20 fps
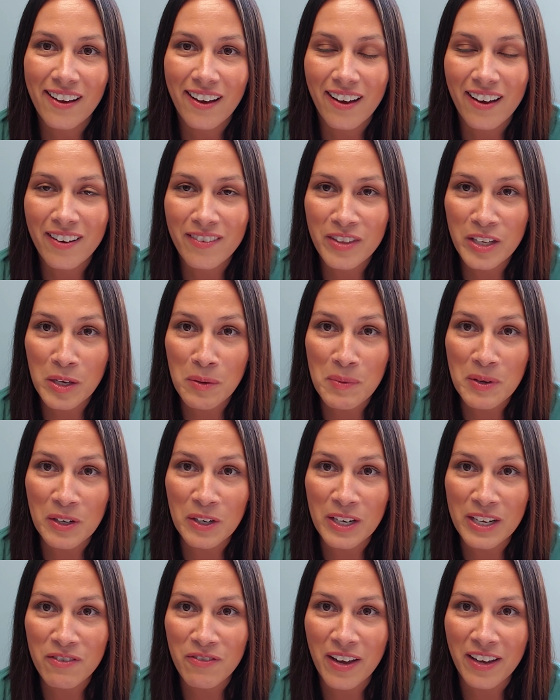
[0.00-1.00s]
of the
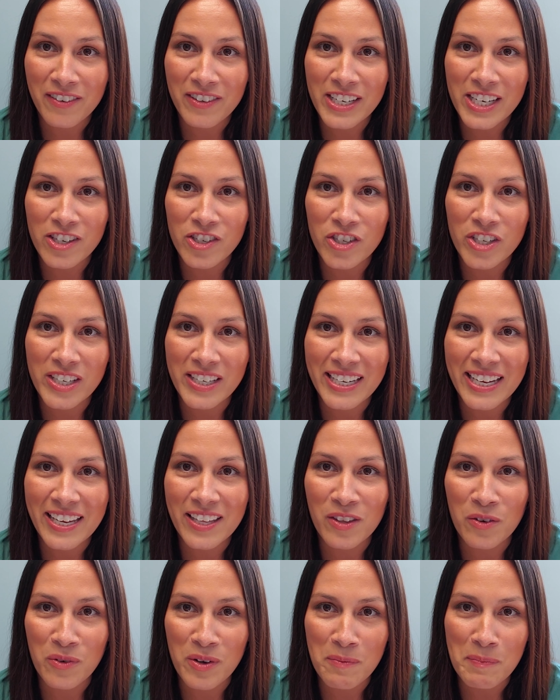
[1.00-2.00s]
Community Foundation
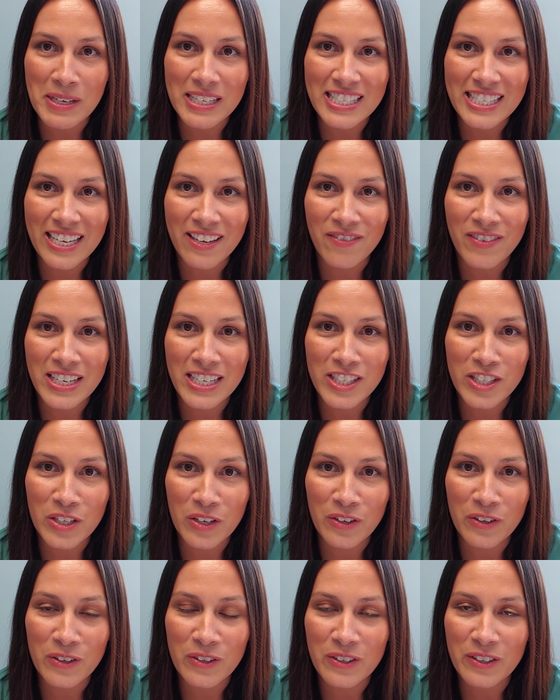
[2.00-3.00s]
and the Women's Giving
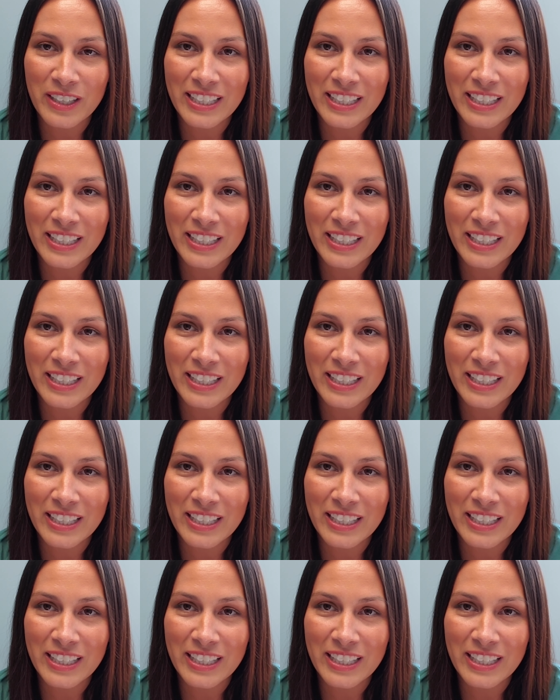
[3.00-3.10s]
Circle.